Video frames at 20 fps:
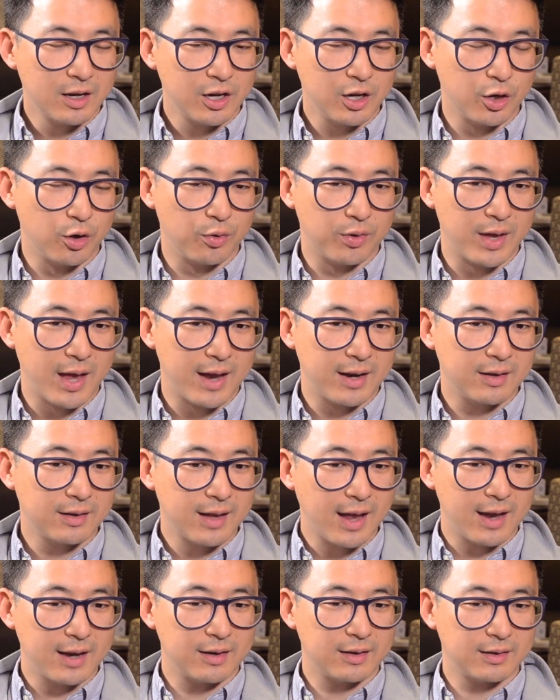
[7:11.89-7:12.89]
you know,
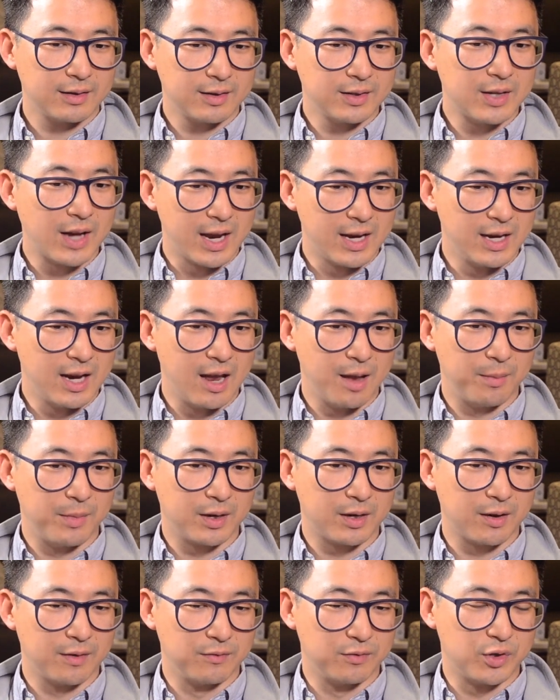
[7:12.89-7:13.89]
that
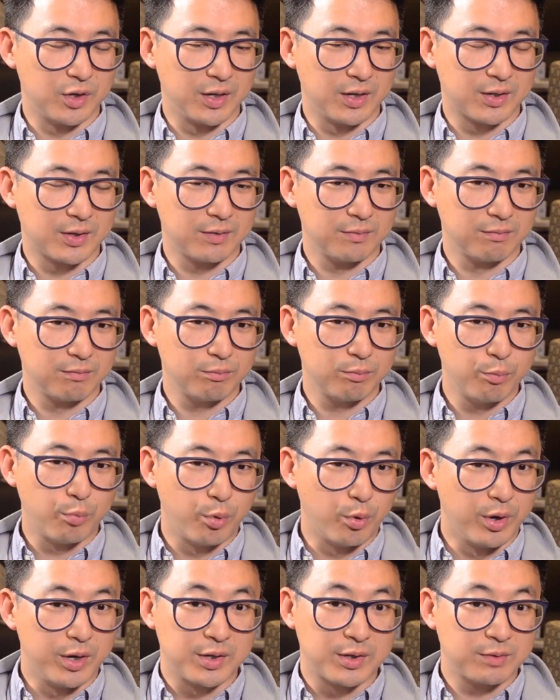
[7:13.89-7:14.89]
dynamic of just
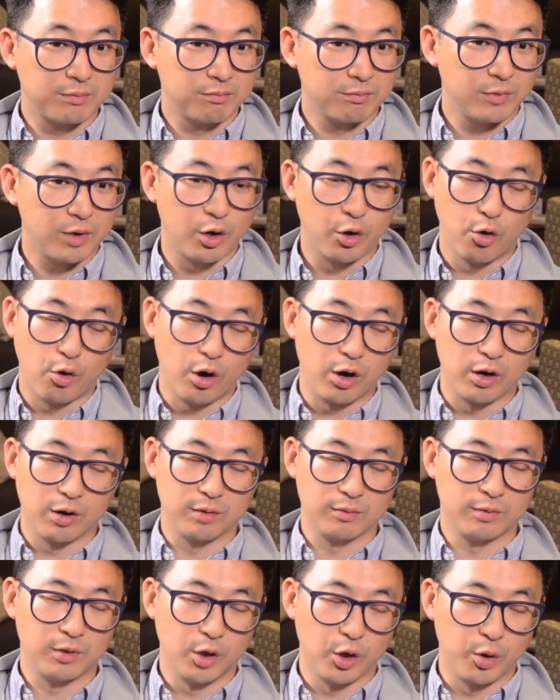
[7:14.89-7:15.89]
boys, you know, are a
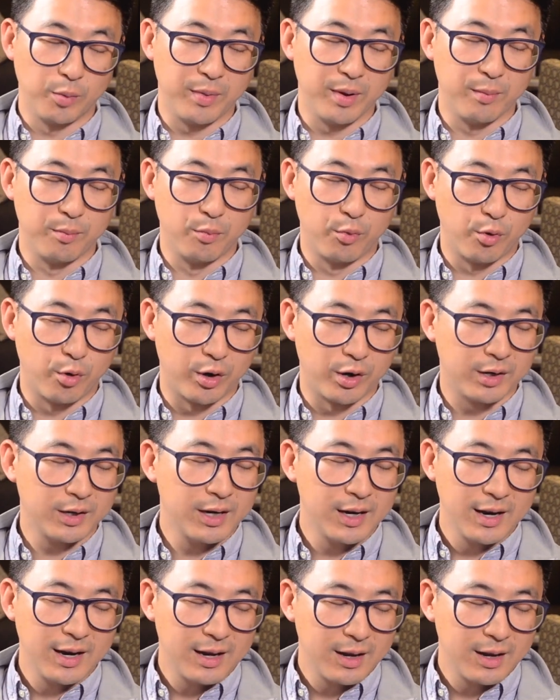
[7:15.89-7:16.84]
little bit more